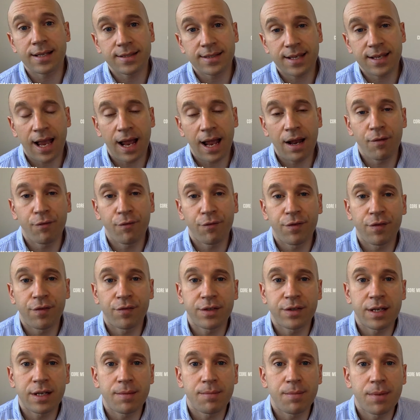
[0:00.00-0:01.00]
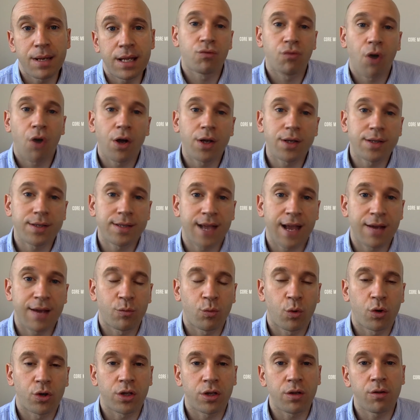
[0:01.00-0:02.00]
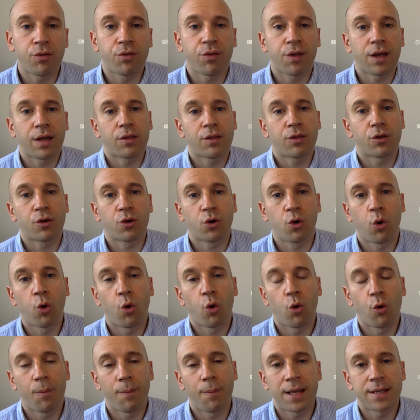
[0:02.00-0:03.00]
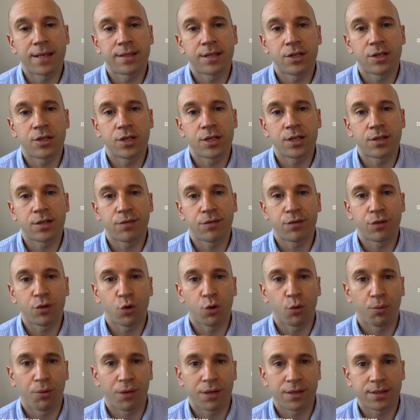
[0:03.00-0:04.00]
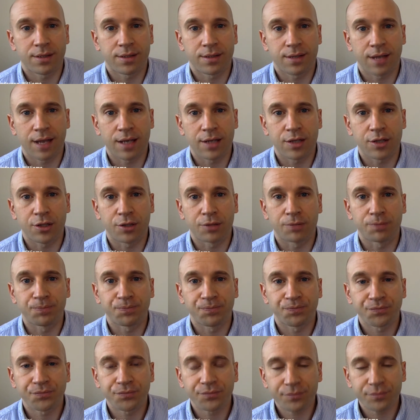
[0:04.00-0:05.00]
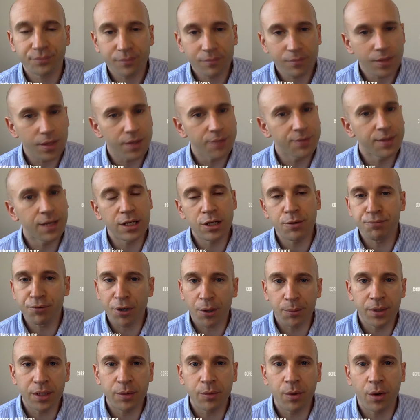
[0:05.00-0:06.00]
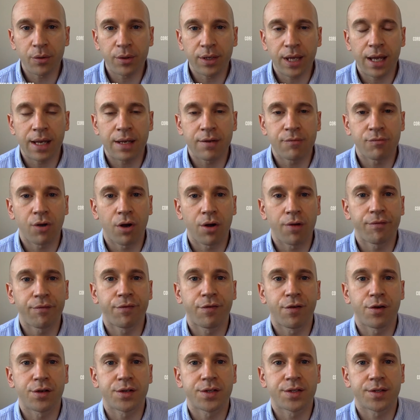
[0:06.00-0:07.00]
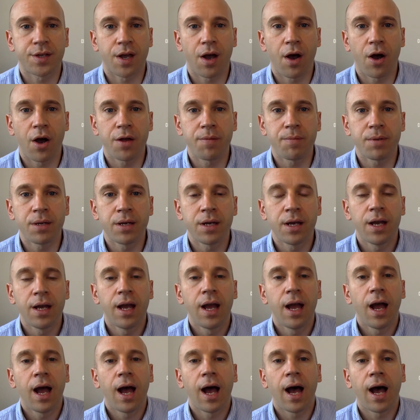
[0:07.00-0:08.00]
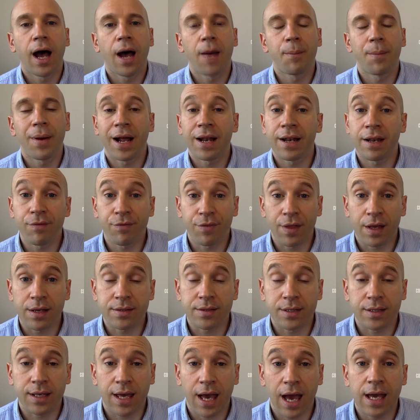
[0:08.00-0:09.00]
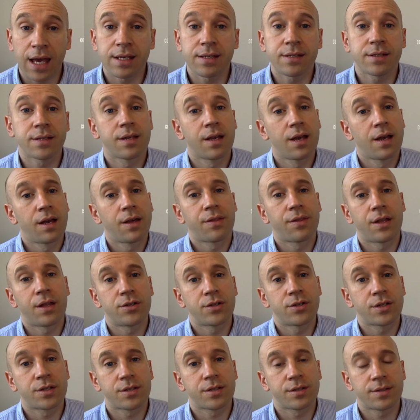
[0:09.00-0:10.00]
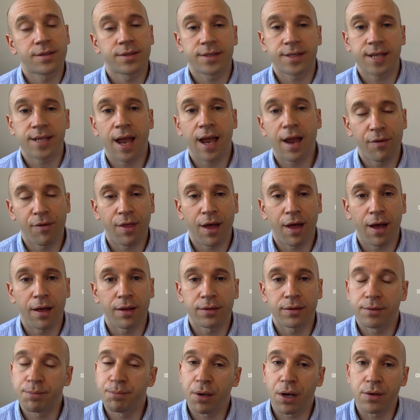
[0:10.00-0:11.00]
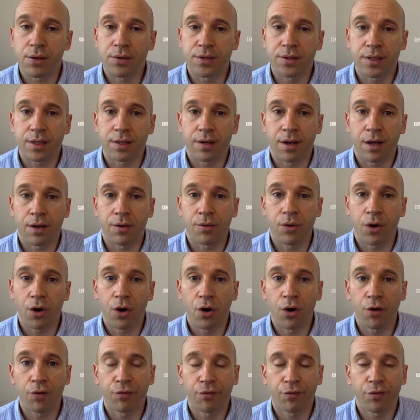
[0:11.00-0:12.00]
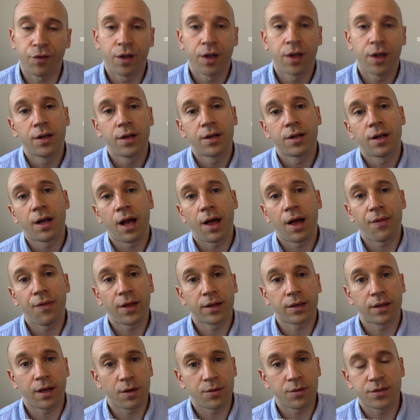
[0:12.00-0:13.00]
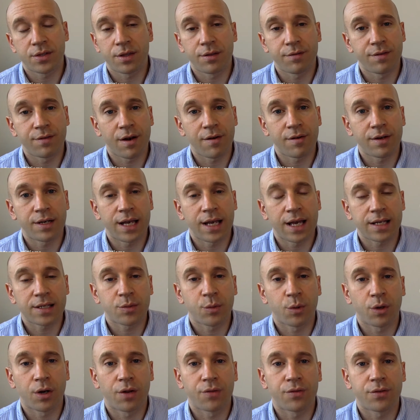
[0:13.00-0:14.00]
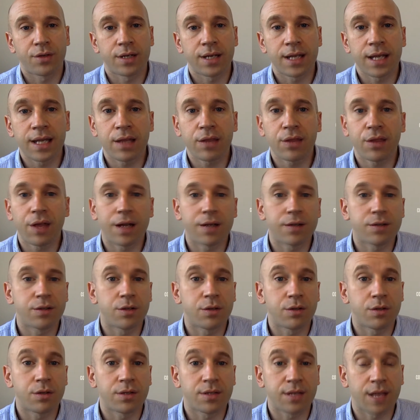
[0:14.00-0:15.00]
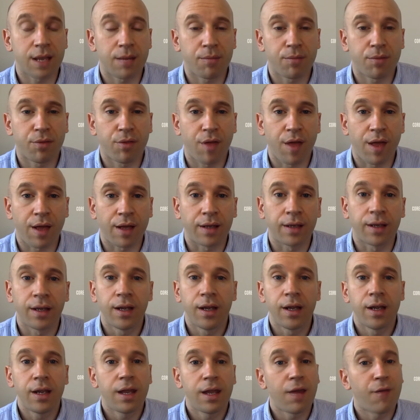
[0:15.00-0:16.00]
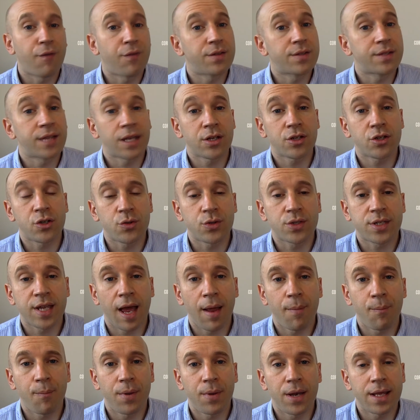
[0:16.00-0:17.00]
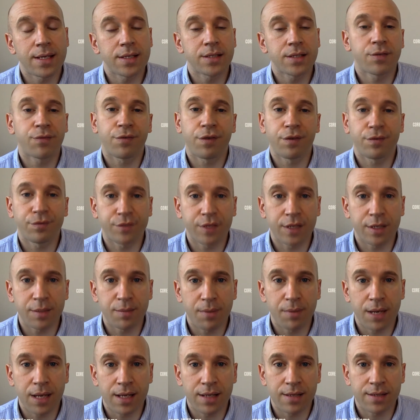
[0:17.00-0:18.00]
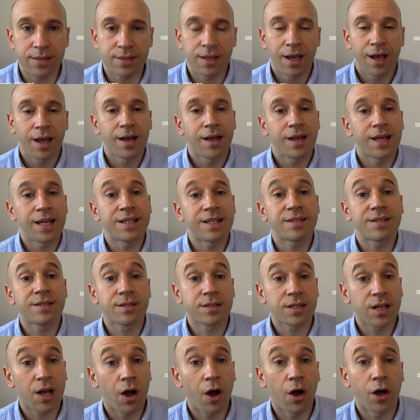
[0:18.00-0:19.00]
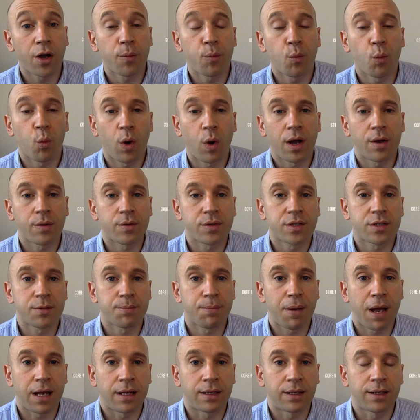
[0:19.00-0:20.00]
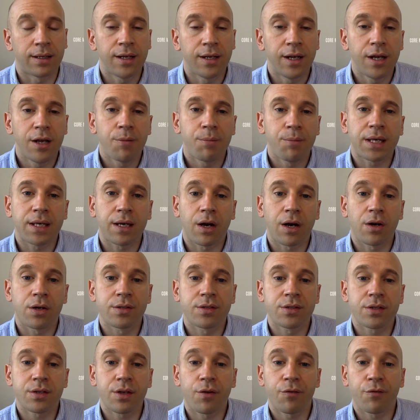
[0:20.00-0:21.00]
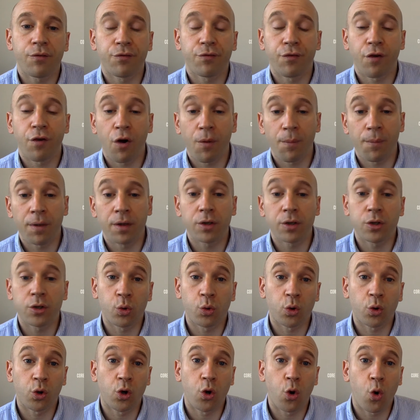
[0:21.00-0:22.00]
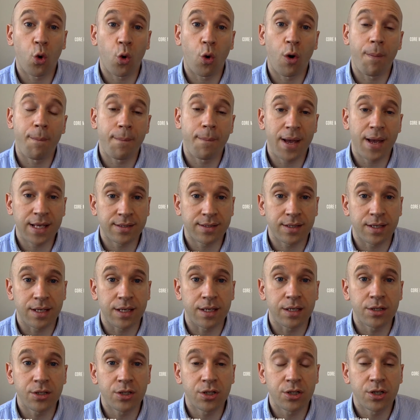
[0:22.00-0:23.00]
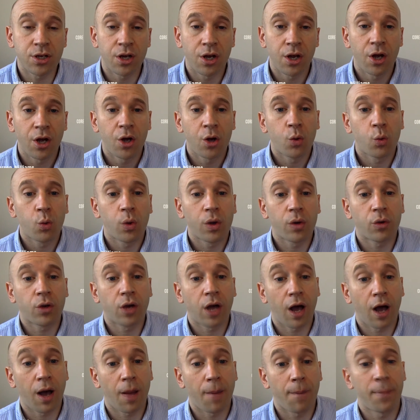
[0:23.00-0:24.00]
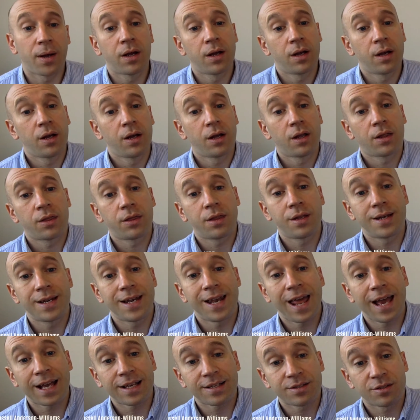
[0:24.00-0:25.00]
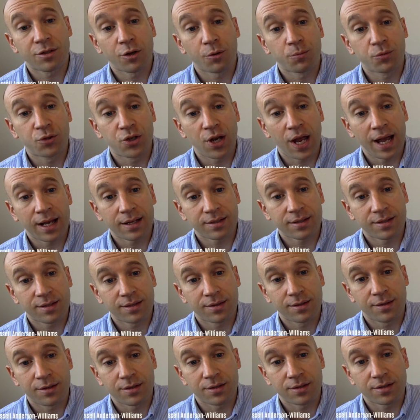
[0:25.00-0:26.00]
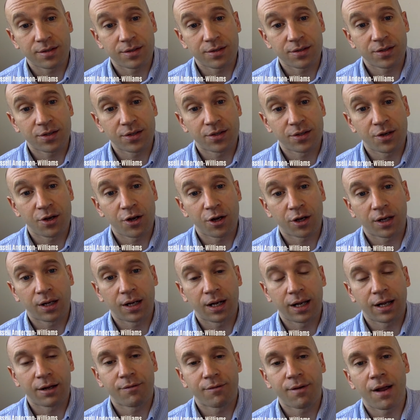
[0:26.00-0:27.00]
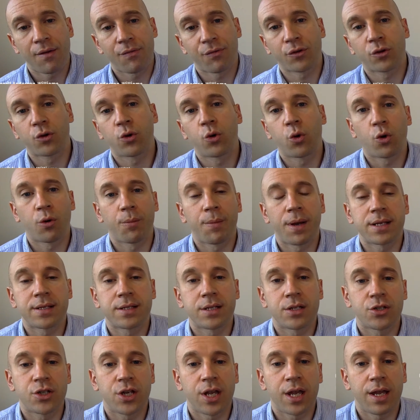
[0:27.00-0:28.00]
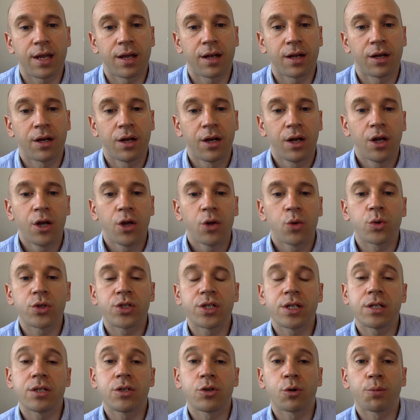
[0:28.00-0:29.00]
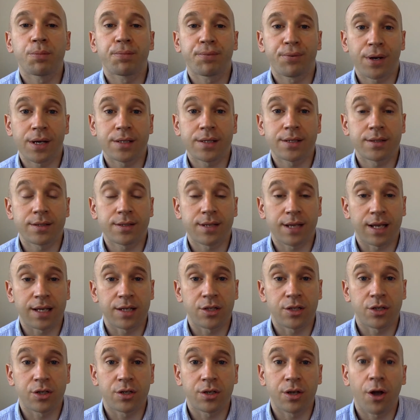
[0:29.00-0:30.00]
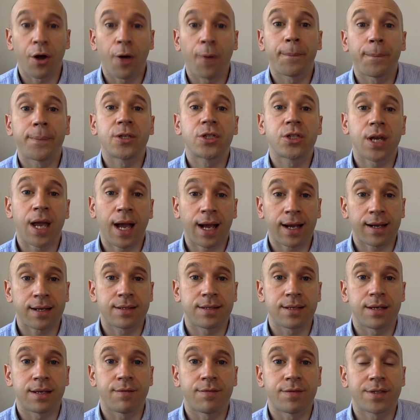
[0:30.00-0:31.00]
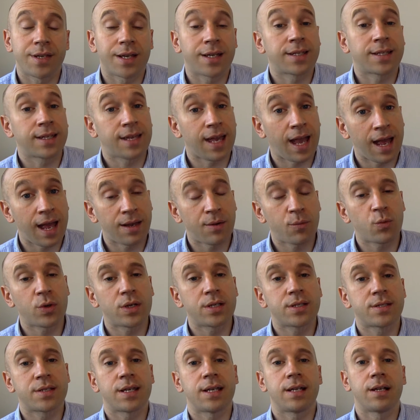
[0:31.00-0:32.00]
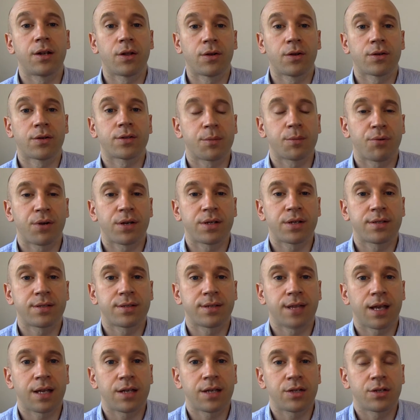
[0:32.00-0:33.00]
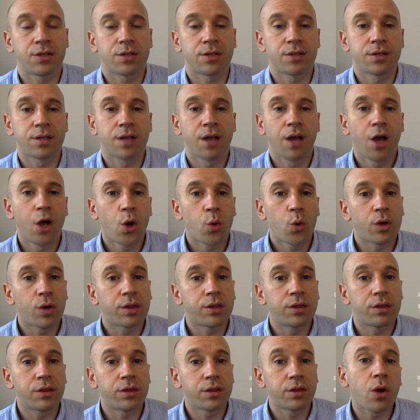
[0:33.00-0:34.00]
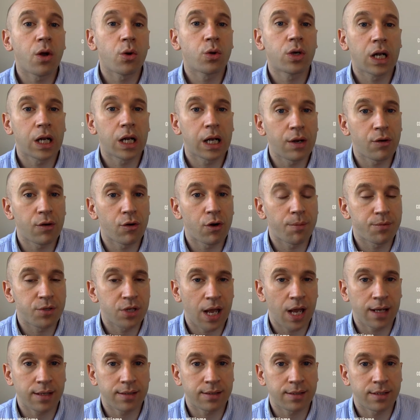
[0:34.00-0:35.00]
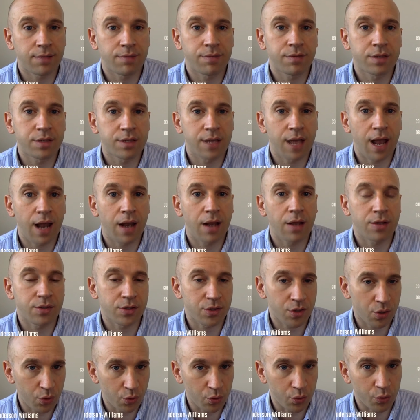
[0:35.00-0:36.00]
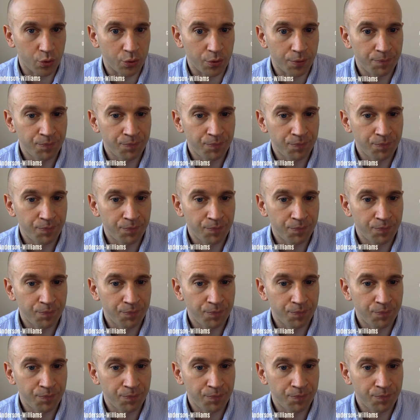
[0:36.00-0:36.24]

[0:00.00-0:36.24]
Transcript: 10-15 minutes, write down what you think the core message is for your presentation. Now, you probably won't get it right first time, and if that's the case, then just tear that post-it note off and then go to the very next one underneath and do the same thing. If it takes you 10 minutes, 15 minutes, it's time well spent, because from your core message will come the next object that's circling around the core message here, which is your presentation objectives. Again, we see lots of presentations with no clear objectives set at all.